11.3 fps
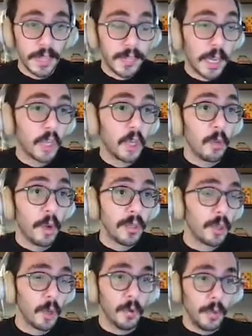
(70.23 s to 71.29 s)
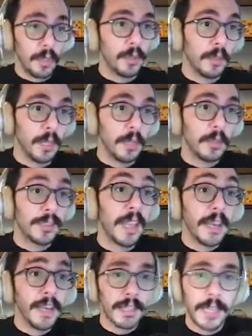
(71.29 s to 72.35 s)
section one, so in
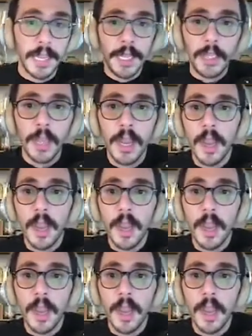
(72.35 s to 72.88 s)
setting the stage.